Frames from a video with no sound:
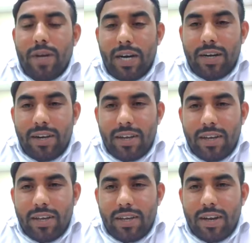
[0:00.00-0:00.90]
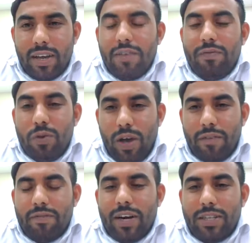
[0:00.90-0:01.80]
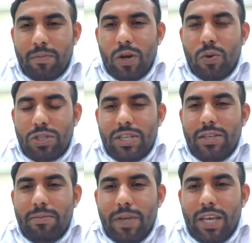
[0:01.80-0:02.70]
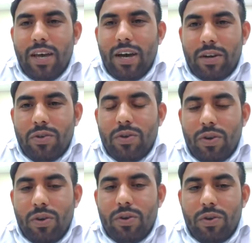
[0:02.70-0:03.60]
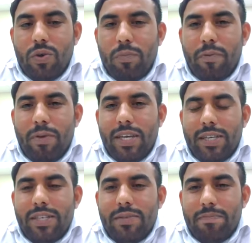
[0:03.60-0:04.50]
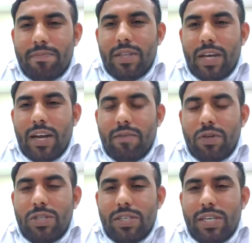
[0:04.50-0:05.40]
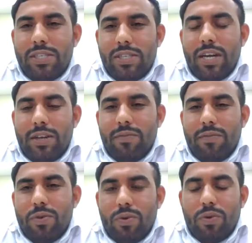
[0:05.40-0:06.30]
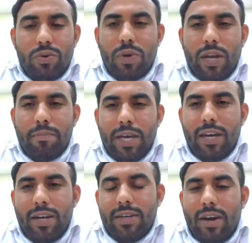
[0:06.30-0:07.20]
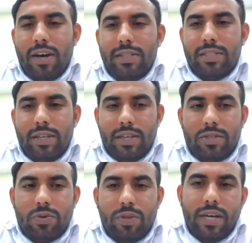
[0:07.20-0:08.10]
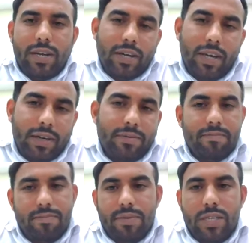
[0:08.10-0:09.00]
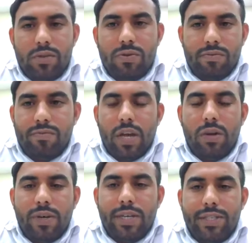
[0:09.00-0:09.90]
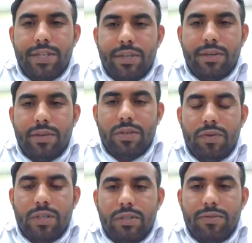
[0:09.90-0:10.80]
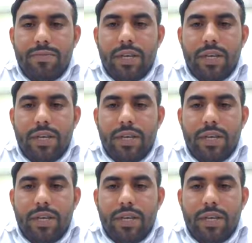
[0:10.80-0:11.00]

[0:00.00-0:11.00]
But if you have, for example, low CGPA or no publication, then I would suggest that you can appear in IELTS so that it can be value addition in your CV.